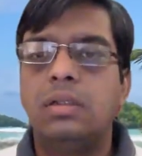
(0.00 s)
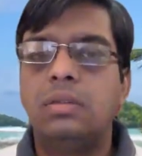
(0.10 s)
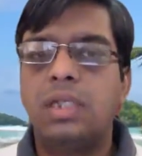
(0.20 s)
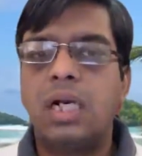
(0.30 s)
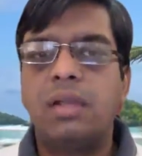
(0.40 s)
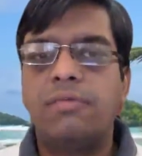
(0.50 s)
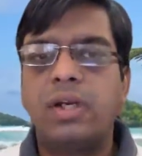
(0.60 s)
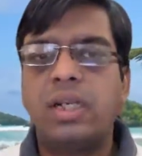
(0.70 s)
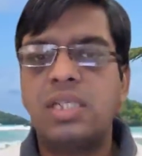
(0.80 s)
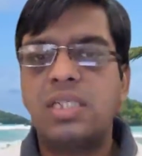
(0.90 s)
There are
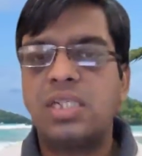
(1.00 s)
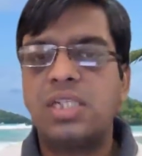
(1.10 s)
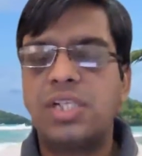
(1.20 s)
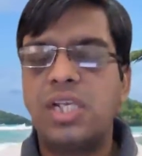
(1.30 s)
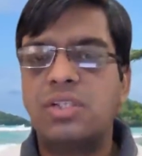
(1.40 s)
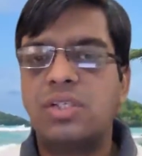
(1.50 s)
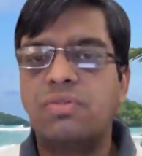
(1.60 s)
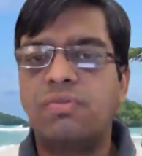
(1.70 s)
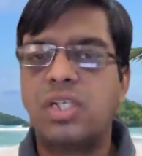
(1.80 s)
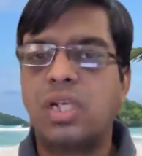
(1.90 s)
different ECG
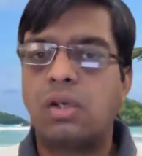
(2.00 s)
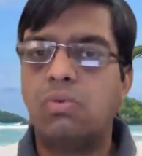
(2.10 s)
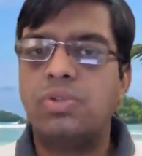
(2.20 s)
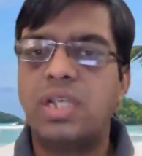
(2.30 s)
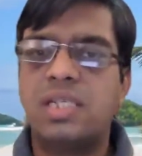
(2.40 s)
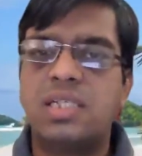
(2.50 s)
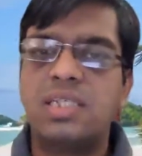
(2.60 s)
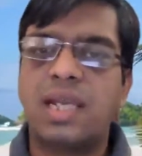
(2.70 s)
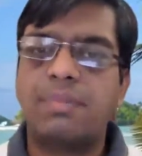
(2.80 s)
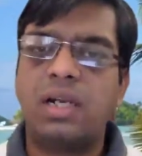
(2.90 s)
changes, which includes ST
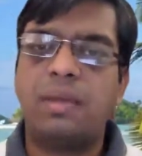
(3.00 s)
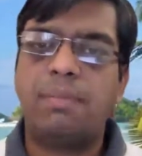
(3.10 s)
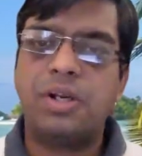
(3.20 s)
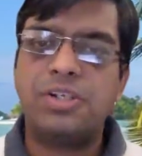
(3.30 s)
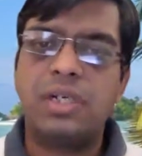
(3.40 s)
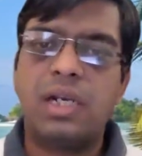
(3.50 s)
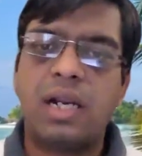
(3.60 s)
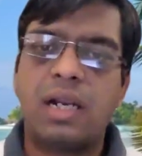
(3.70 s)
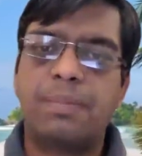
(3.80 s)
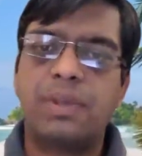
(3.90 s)
segment depression
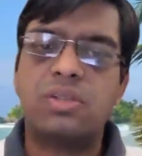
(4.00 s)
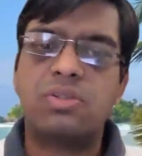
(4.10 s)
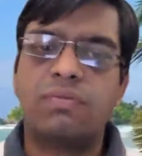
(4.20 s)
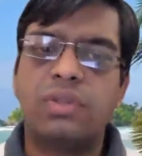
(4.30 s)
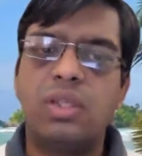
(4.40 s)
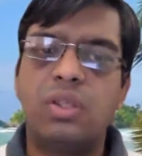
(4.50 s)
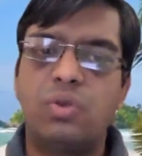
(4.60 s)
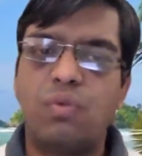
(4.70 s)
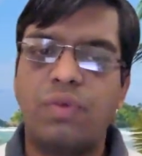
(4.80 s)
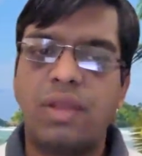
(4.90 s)
and appearance of the
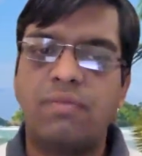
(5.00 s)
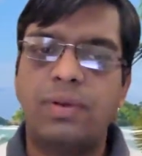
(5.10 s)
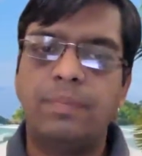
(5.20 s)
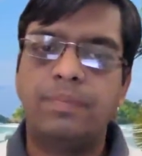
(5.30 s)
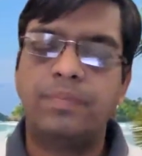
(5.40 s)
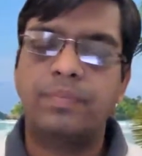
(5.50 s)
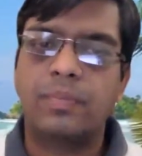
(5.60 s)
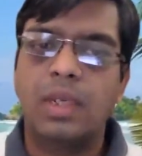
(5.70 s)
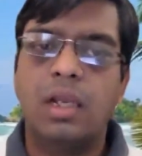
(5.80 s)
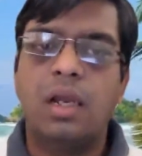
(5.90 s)
U wave.
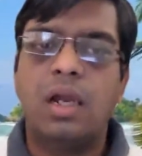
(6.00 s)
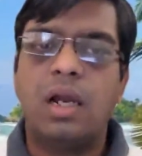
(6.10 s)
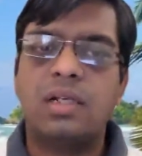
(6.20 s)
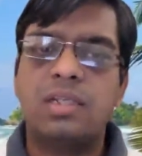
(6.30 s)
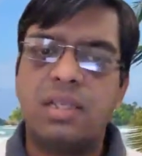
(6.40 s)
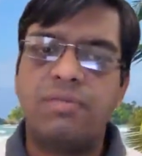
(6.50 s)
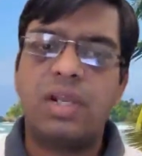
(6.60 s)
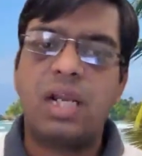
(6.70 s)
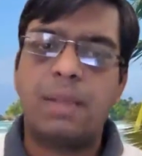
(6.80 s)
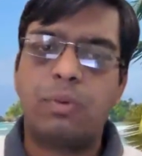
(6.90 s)
And
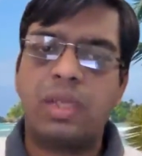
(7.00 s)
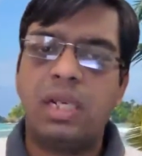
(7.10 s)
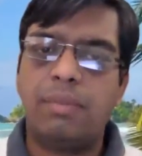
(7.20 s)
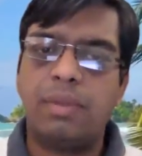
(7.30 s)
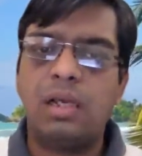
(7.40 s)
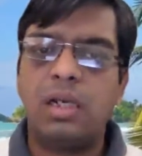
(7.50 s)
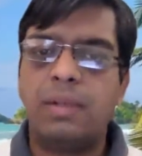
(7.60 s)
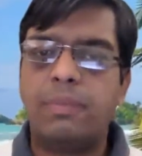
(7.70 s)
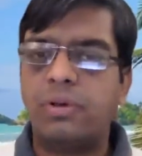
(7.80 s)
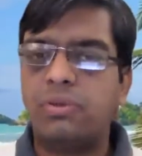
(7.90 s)
severe hypokalemia, it
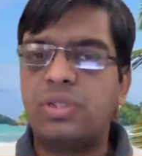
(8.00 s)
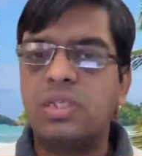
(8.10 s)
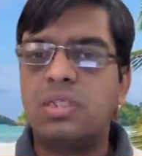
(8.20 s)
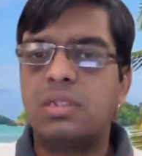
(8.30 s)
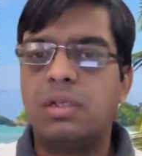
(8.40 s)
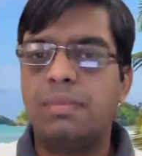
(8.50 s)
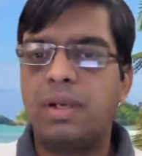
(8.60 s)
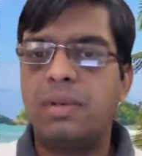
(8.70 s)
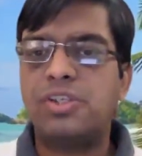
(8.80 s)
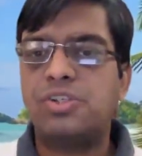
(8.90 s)
produces
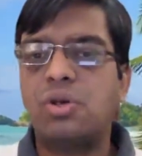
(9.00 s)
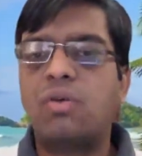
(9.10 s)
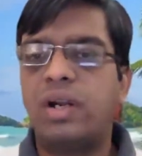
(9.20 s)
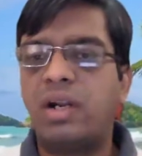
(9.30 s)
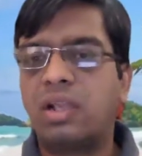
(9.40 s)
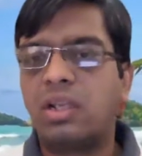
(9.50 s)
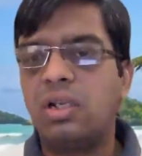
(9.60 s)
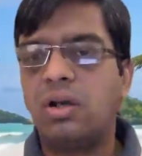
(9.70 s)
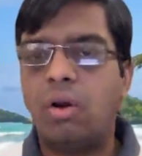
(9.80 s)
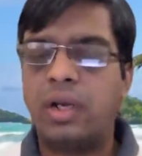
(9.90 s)
premature
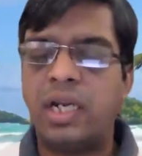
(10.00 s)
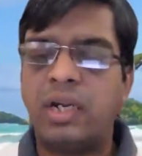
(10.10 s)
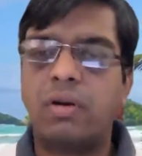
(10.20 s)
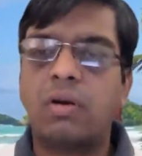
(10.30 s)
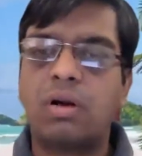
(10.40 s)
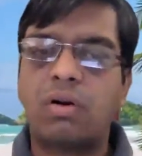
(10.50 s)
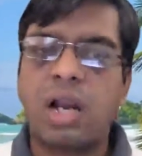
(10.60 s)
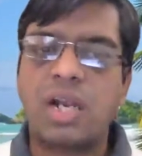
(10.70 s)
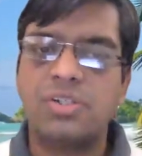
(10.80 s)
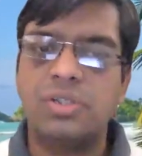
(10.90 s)
ventricular or atrial
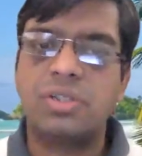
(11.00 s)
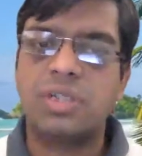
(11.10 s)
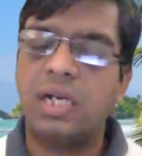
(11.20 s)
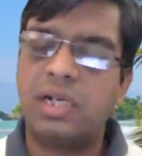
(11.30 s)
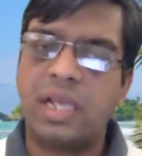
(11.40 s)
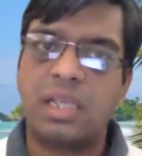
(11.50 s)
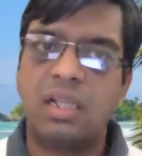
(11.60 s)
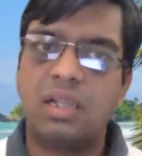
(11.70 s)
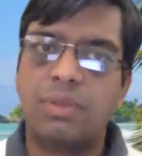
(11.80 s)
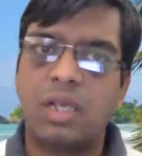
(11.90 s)
contractions and
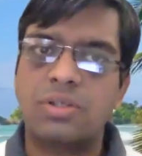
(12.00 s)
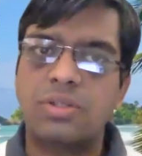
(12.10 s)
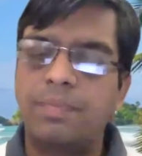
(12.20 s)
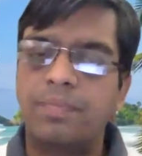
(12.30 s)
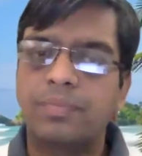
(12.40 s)
tachyarrhythmias.